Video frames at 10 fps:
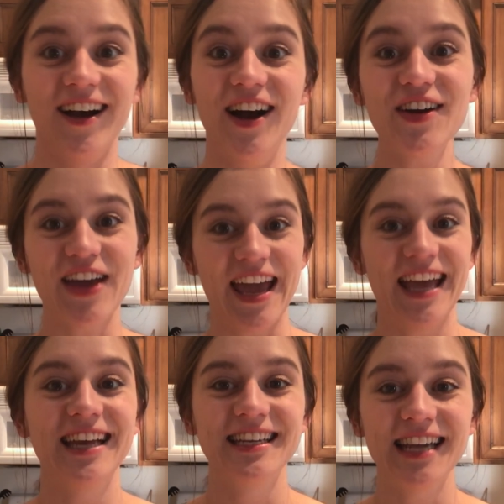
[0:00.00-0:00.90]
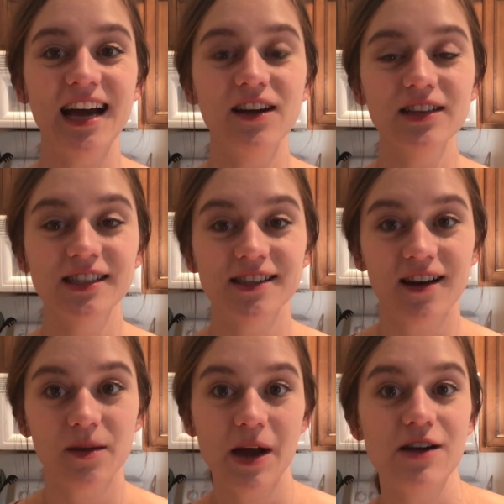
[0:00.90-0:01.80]
Okay, now let's
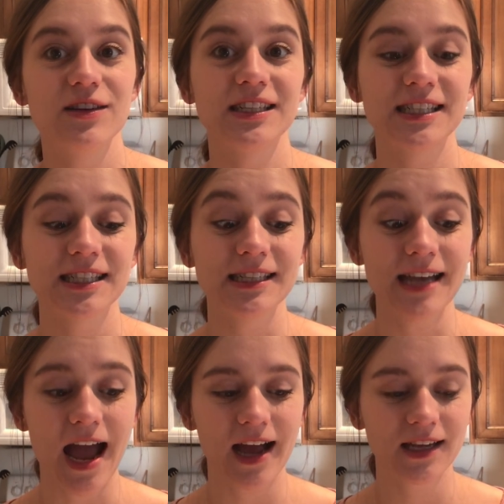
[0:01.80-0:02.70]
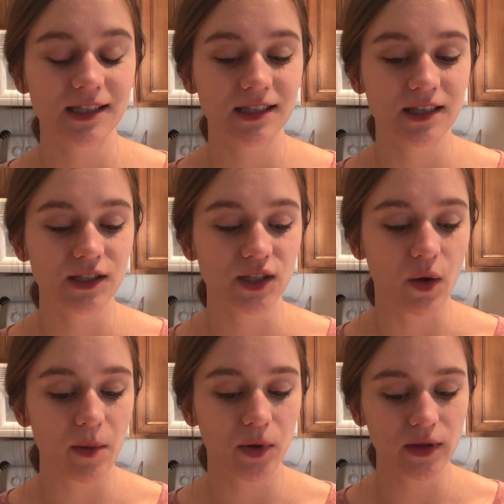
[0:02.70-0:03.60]
talk about snacks. So
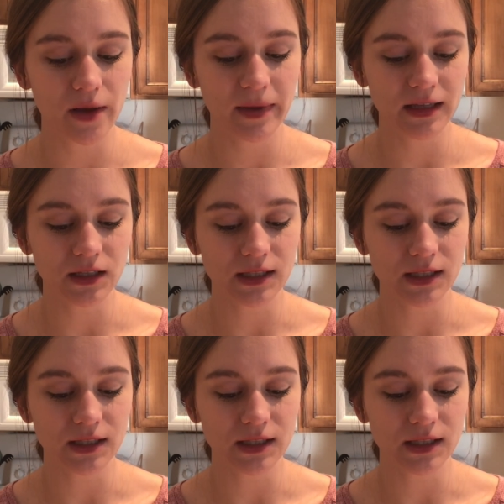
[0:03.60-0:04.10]
I pulled out my little